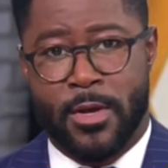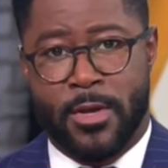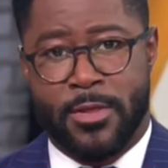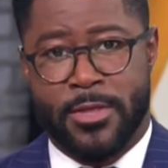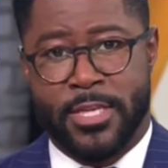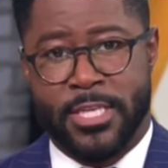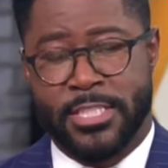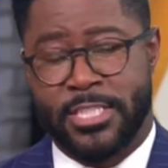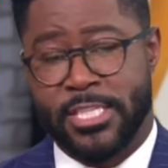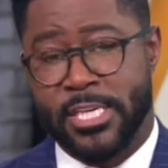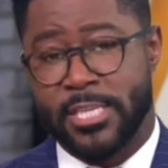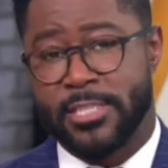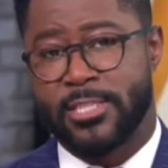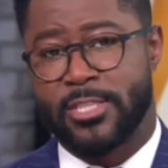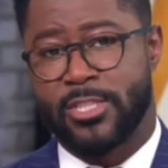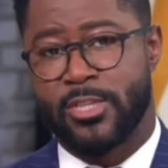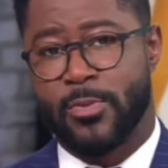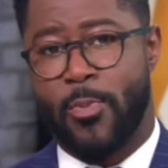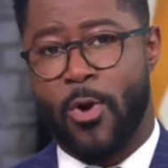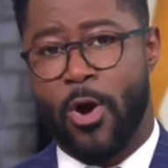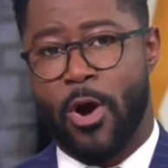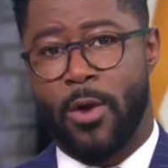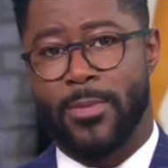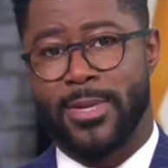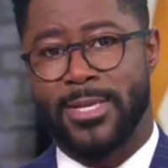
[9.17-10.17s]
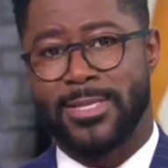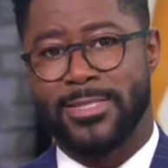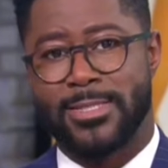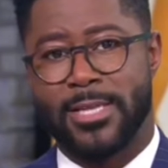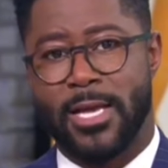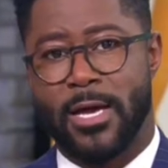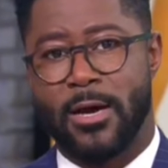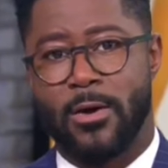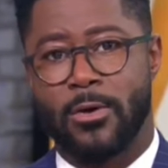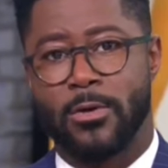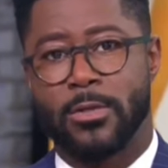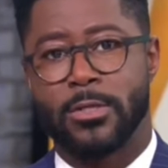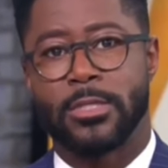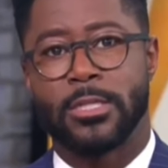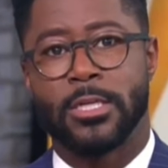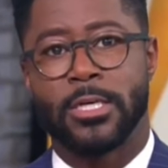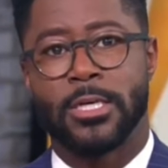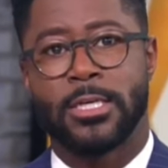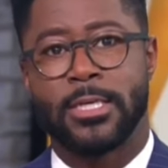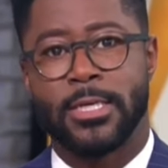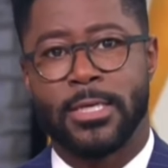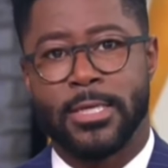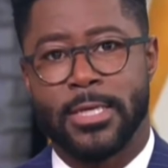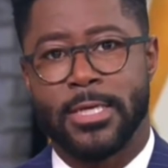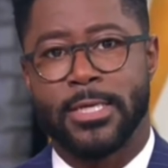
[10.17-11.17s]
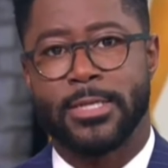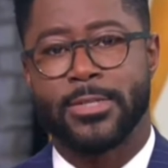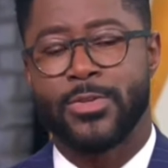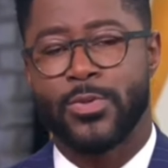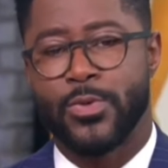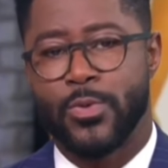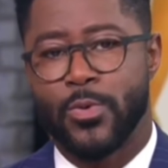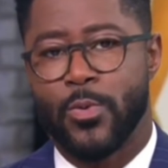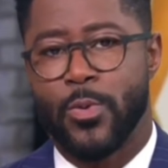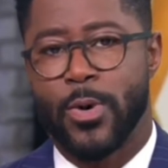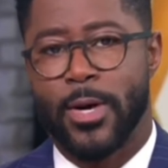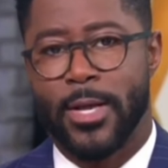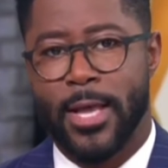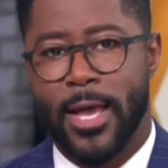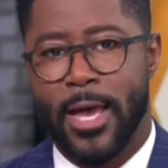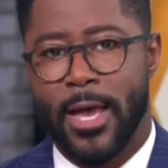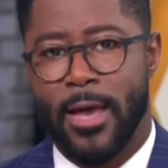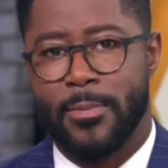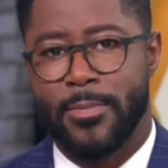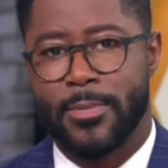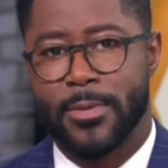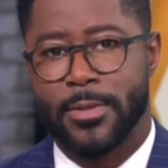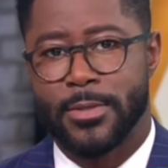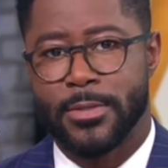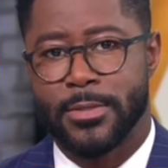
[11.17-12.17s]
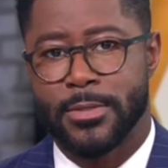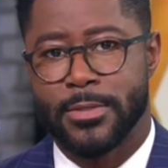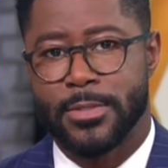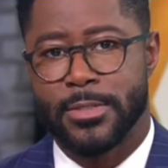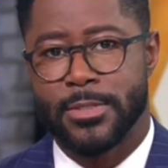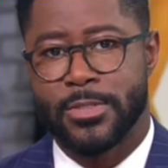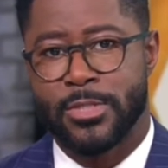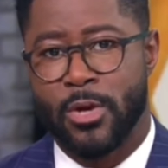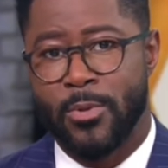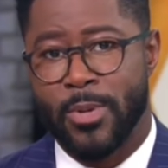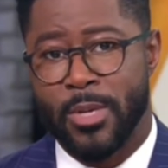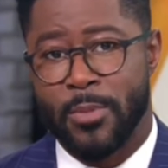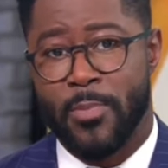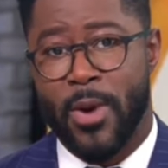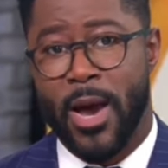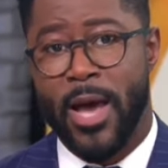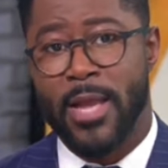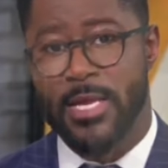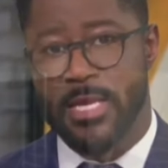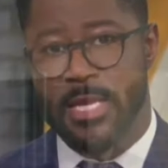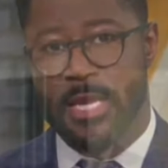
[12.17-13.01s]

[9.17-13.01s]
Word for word: The Justice Department is now looking into what happened. Disturbing body